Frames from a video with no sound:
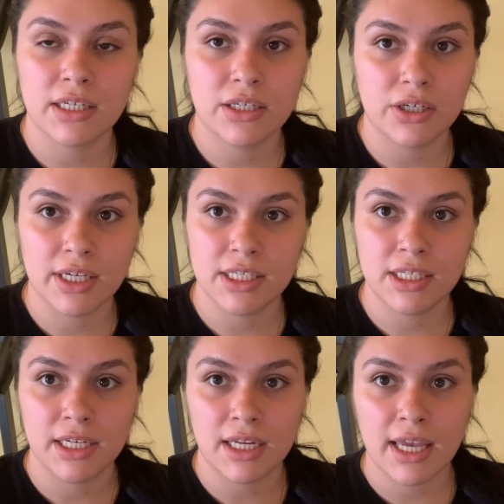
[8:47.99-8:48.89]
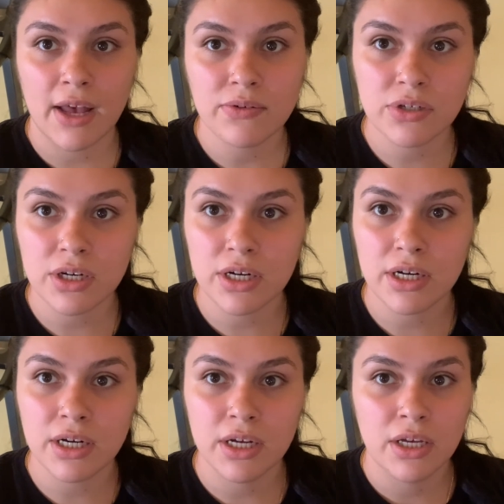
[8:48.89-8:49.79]
your kitchen
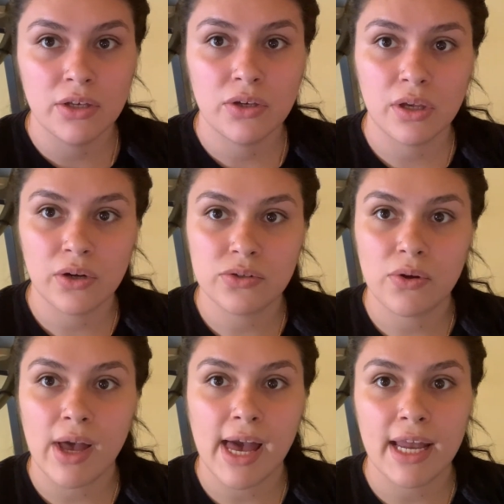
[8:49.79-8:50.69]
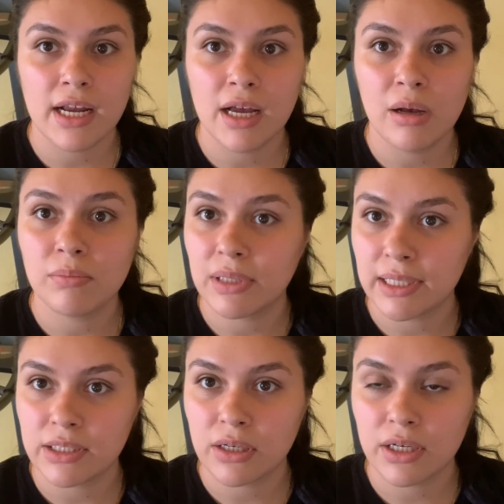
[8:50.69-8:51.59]
counter. You can also add
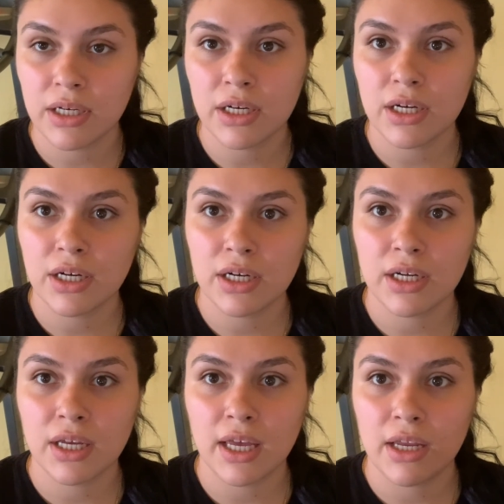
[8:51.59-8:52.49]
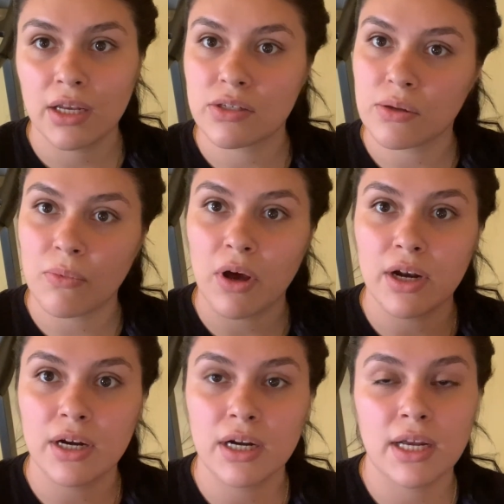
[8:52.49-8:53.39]
bleach on here and some
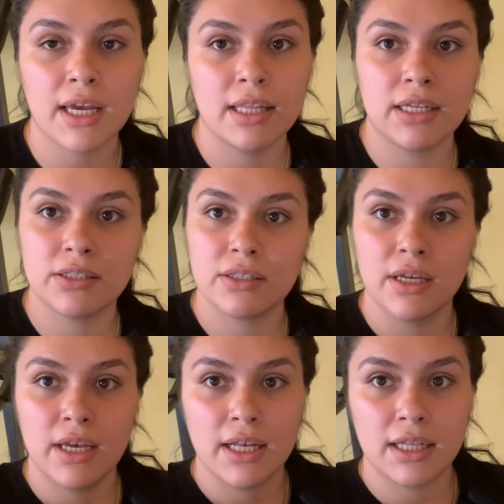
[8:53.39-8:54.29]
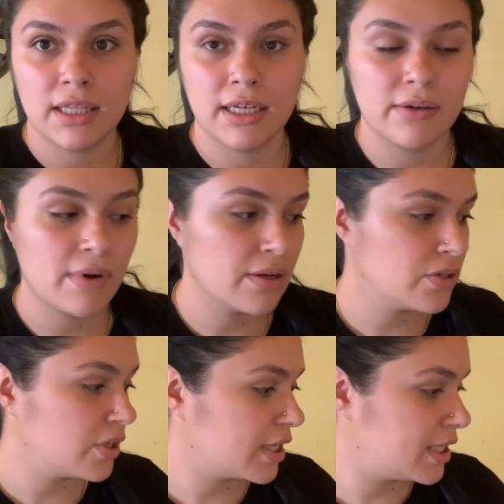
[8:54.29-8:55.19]
water, and then clean around
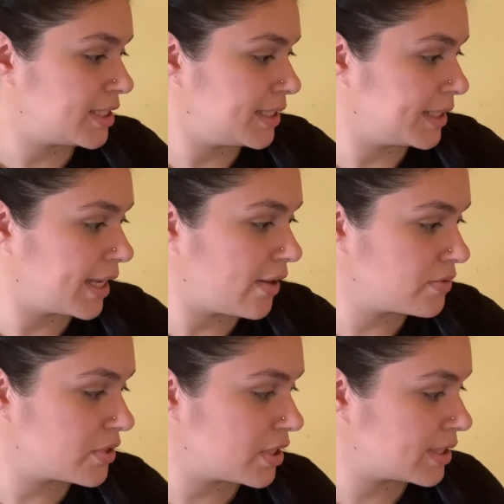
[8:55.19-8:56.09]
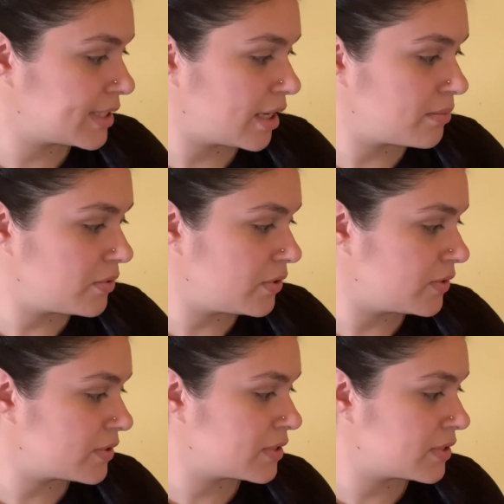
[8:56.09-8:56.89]
your kitchen counter tables.